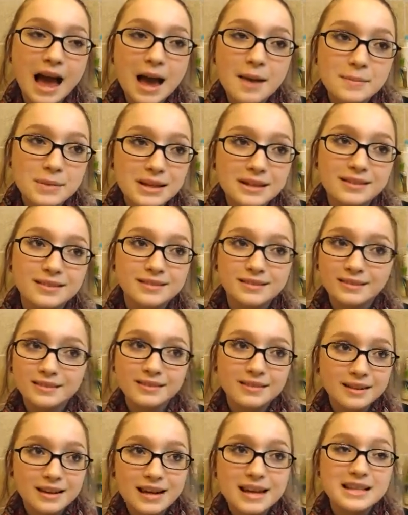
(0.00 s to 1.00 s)
I mean,
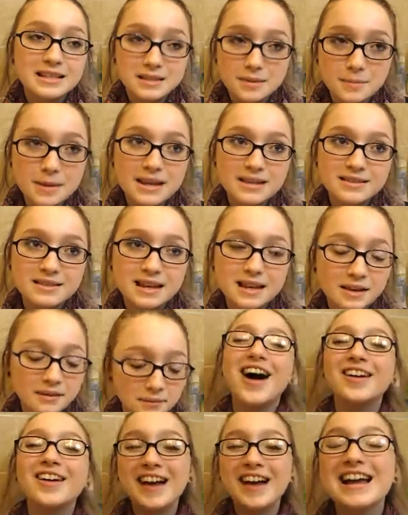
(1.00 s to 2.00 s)
it's amazing.
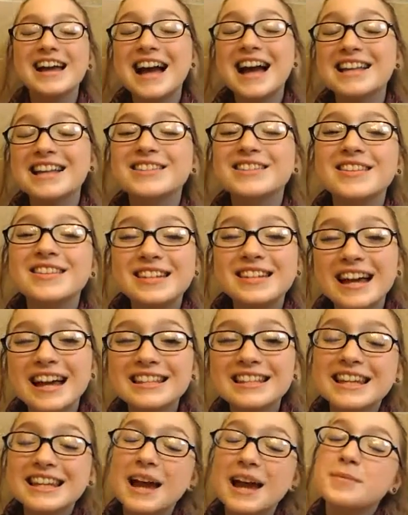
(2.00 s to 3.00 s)
Alright guys, so the
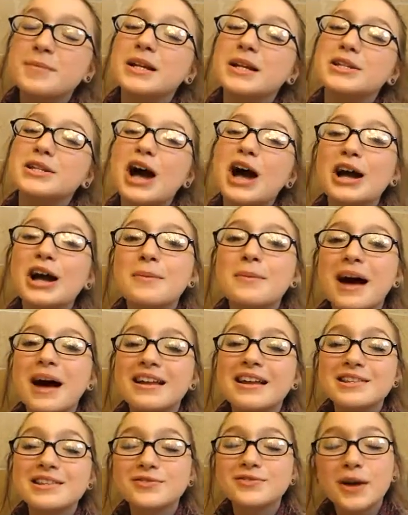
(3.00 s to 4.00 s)
next thing I'm going to talk
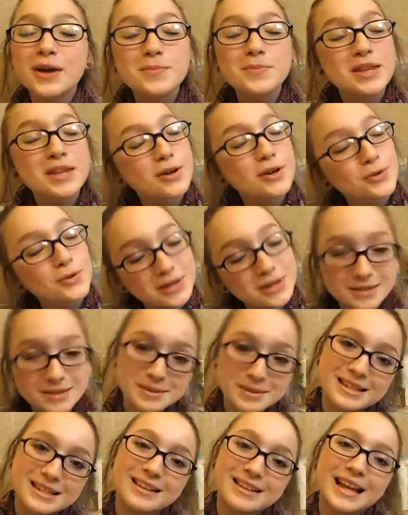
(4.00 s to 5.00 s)
about is from the
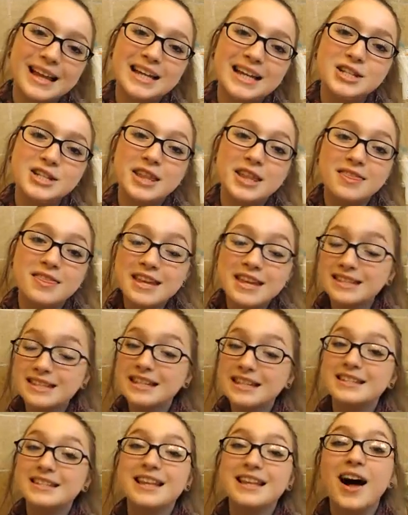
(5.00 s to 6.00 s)
Christmas collection.
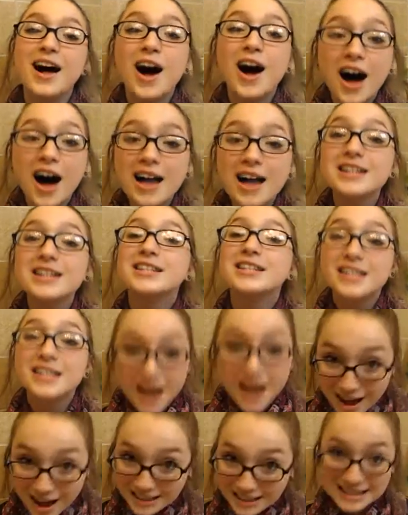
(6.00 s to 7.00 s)
This is the Hot
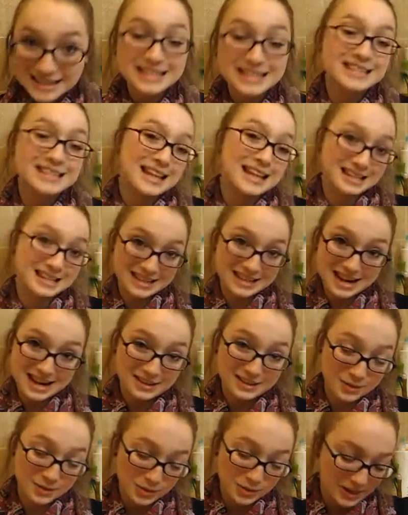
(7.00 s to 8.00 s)
Toddy scent
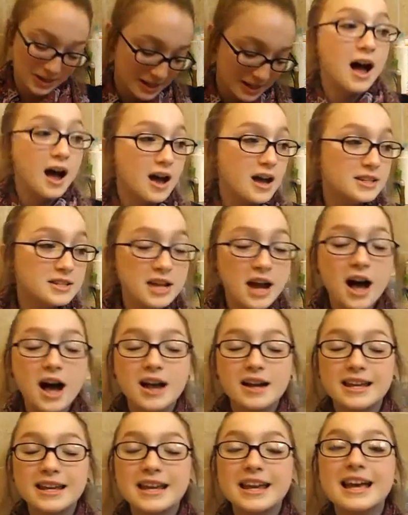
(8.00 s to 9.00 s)
category. Hot
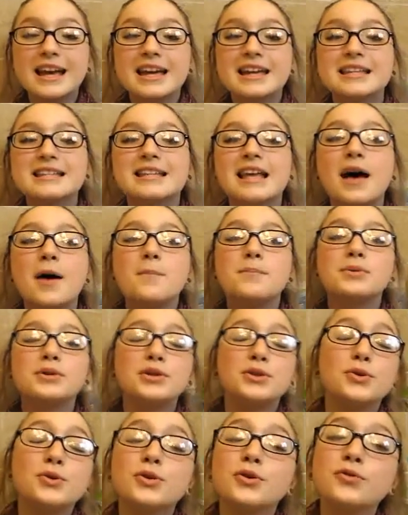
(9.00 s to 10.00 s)
Toddy is a
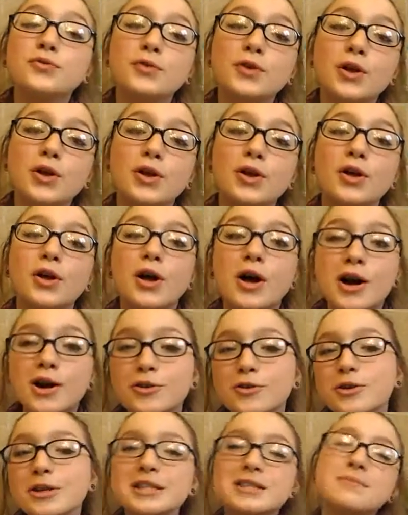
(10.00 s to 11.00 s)
beautiful,
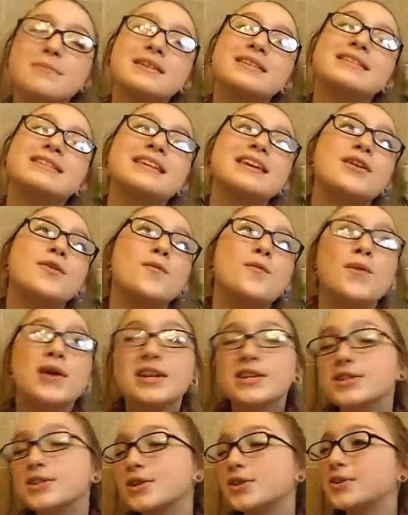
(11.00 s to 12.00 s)
Christmassy,
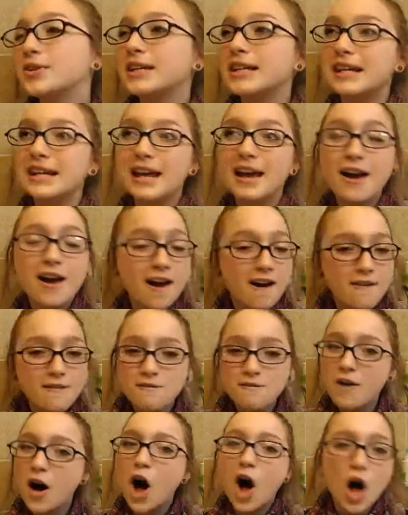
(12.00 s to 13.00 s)
wintry,
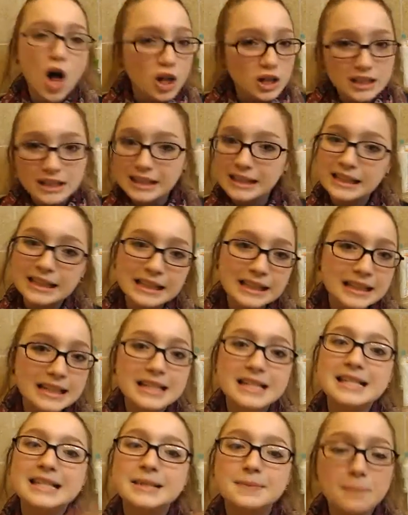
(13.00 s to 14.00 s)

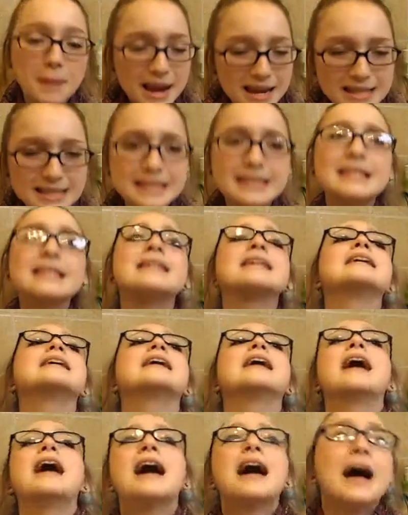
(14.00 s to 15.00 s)
fall-y,
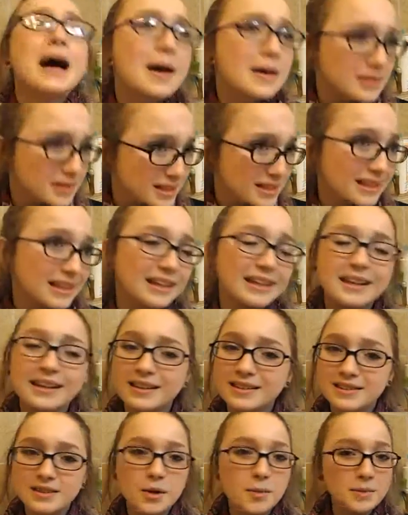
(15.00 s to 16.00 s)
spicy,
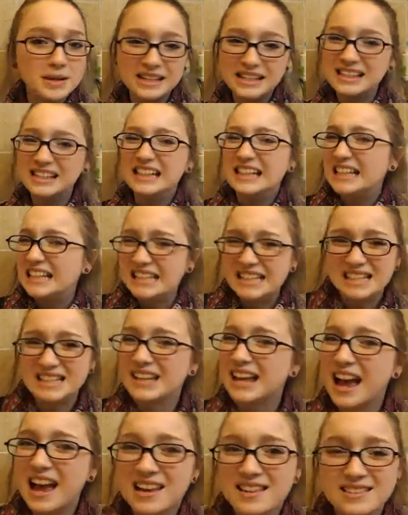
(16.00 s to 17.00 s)
see, so many E's.
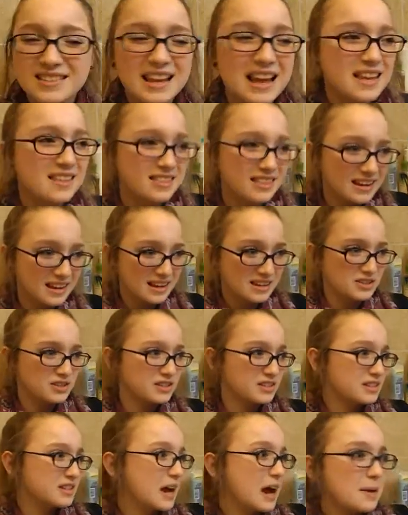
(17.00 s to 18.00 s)
Guys, I think I
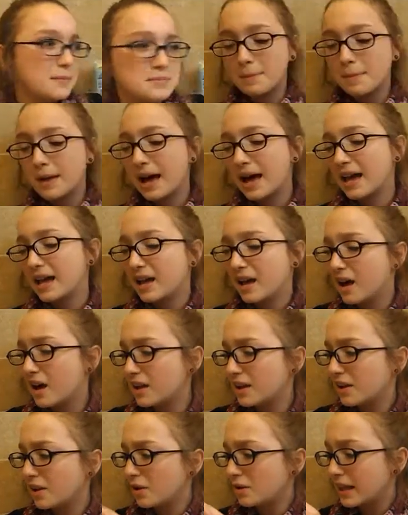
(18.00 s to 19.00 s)
should stop. My
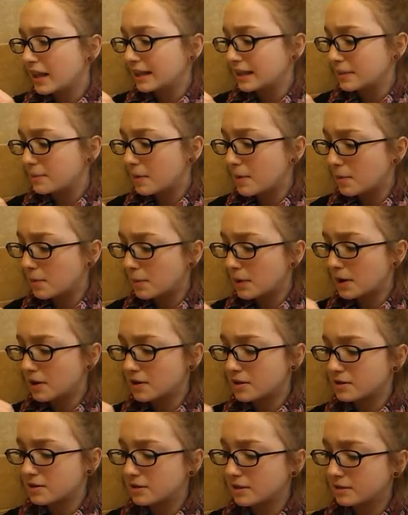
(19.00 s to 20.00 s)
holly-go-lightly bubble
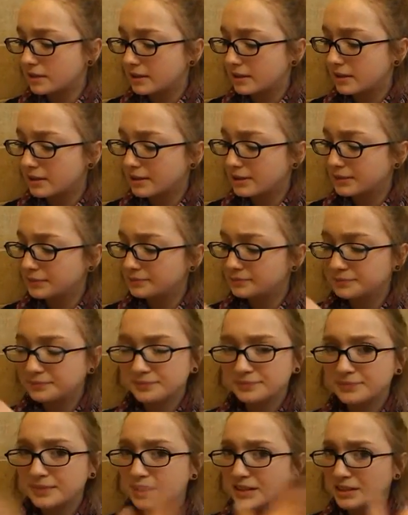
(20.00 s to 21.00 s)
bar is a little
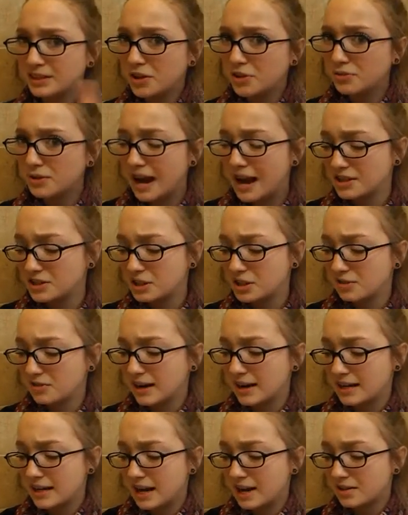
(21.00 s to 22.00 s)
ratchet
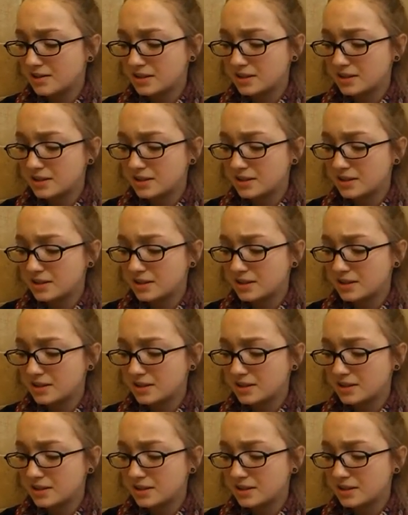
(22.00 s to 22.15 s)
right now.